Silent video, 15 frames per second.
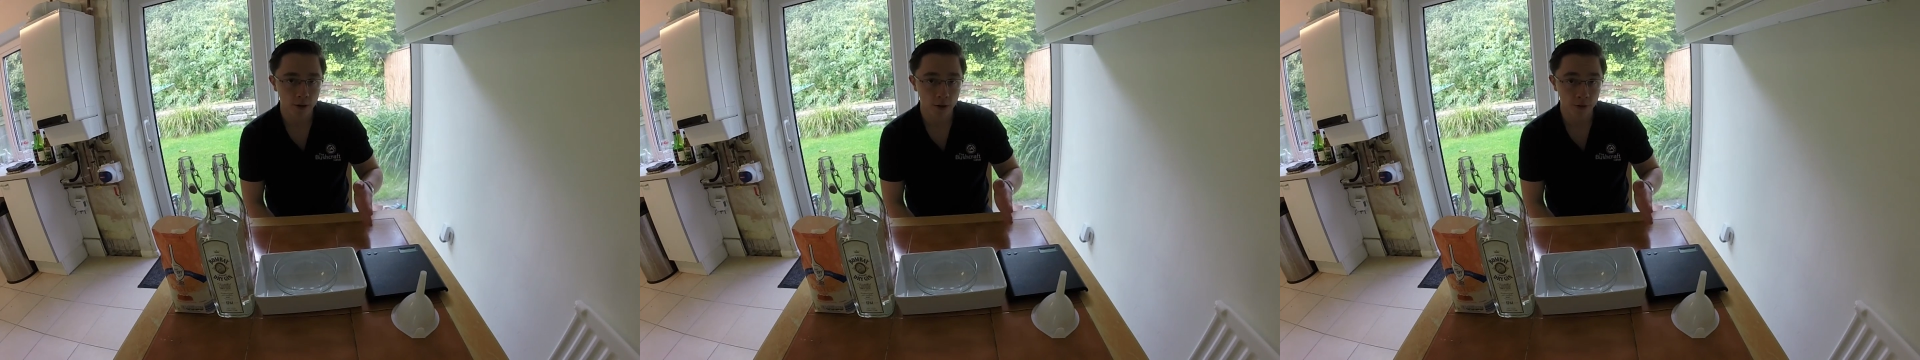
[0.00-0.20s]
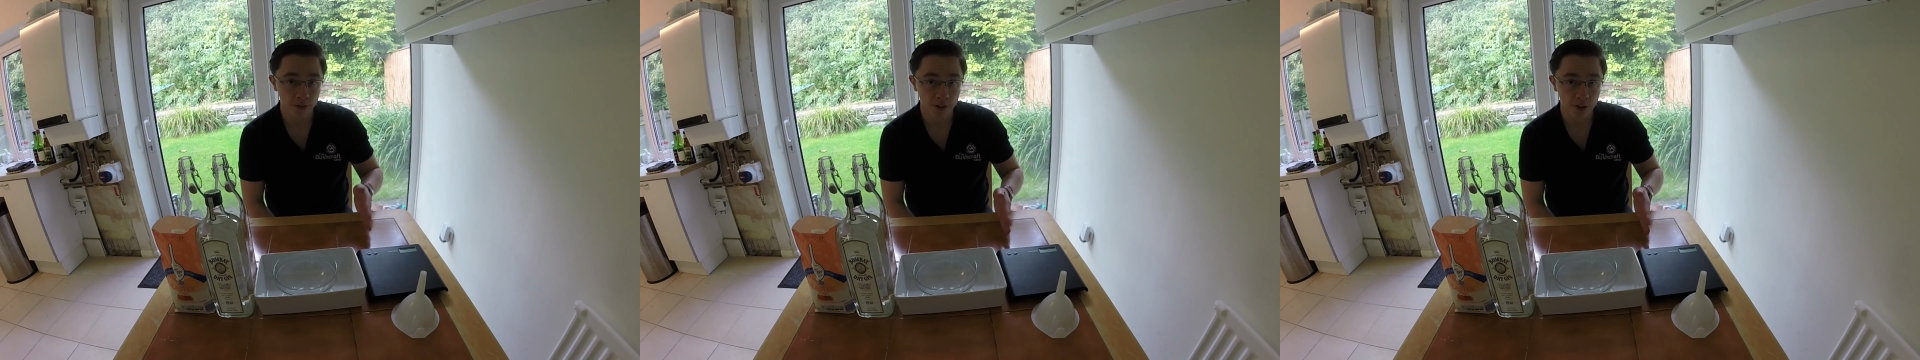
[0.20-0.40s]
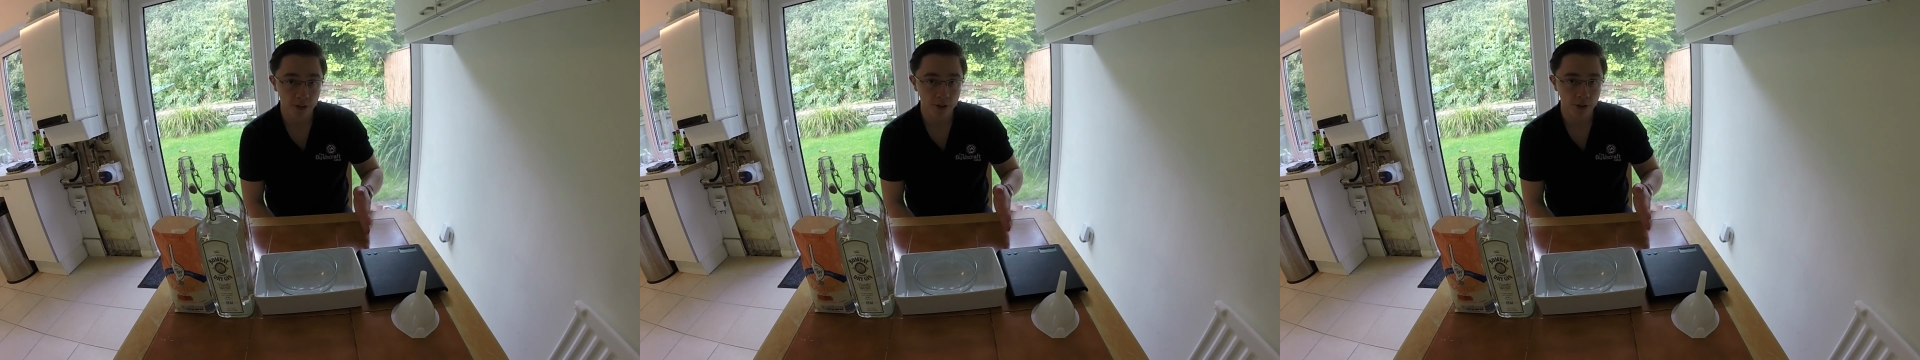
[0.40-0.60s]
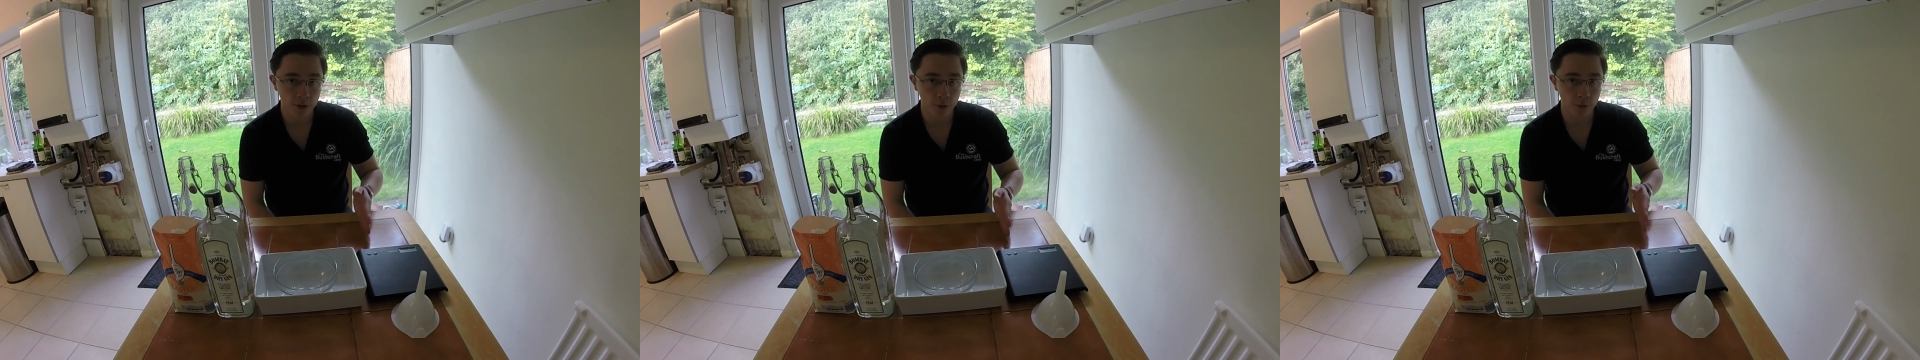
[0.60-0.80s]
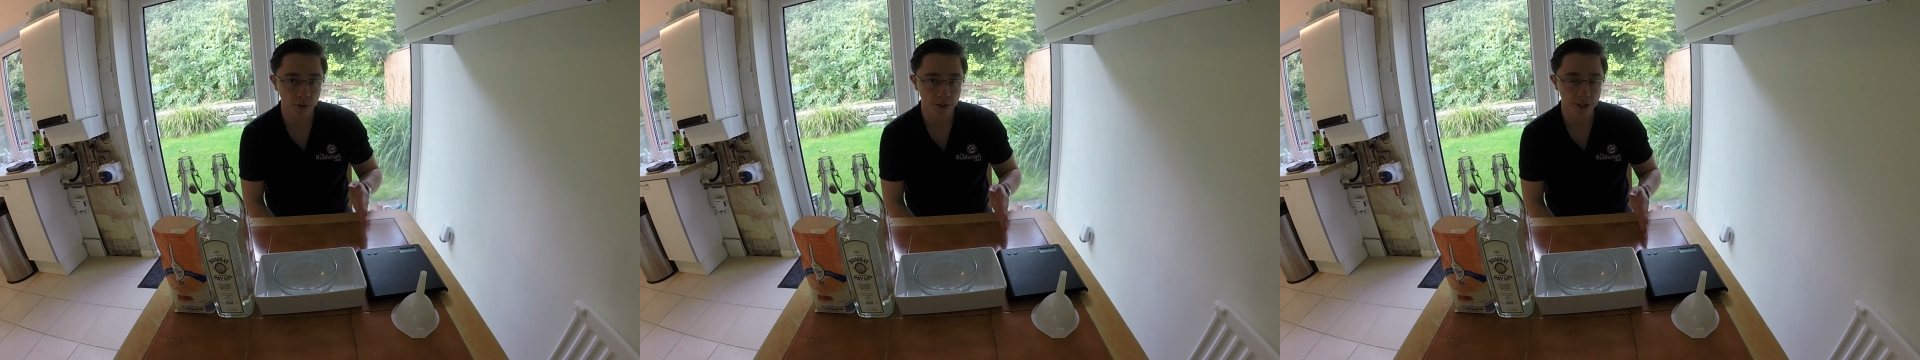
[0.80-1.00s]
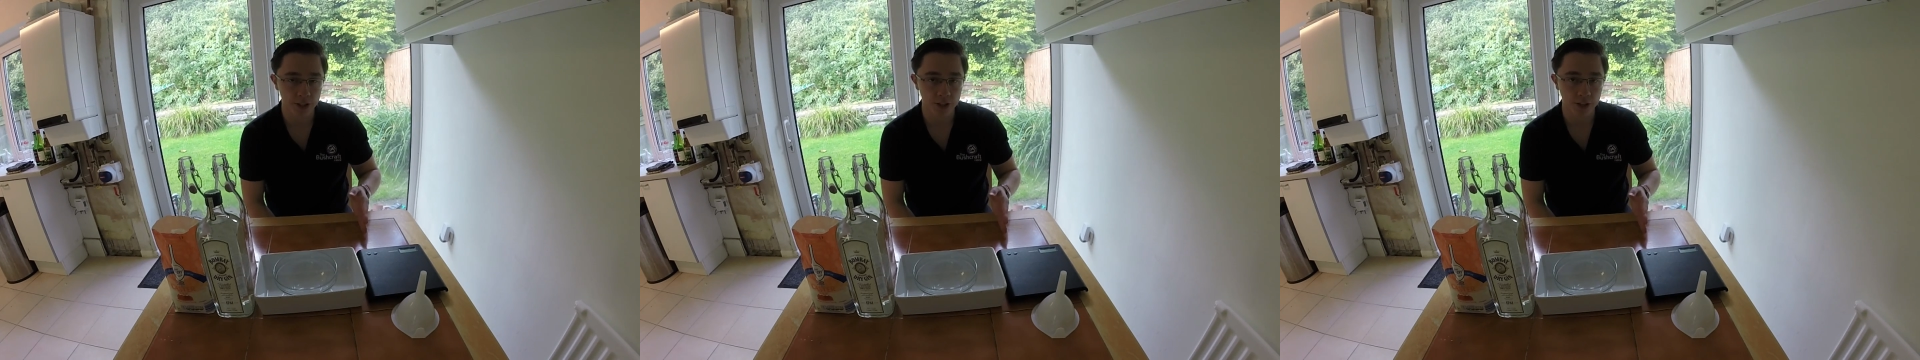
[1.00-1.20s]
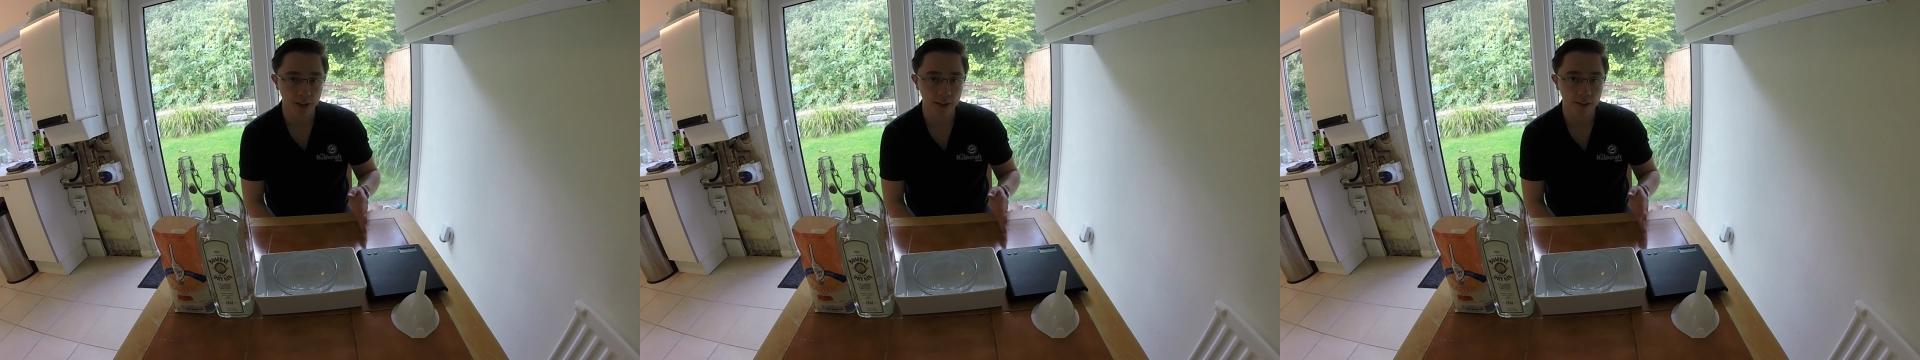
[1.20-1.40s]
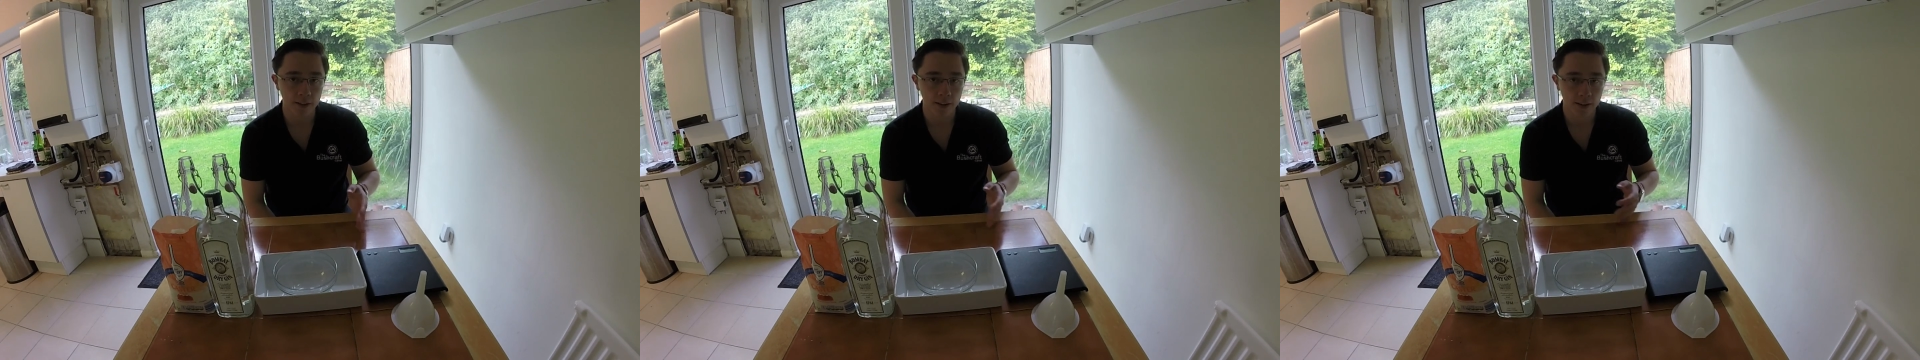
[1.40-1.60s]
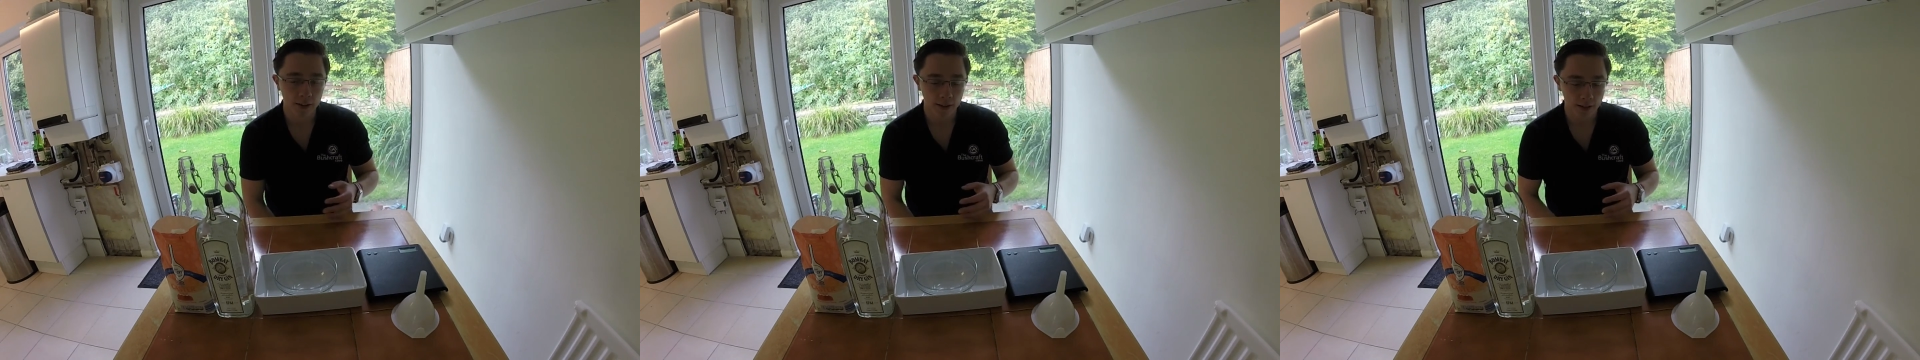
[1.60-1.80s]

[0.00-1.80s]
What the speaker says: of good quality gin.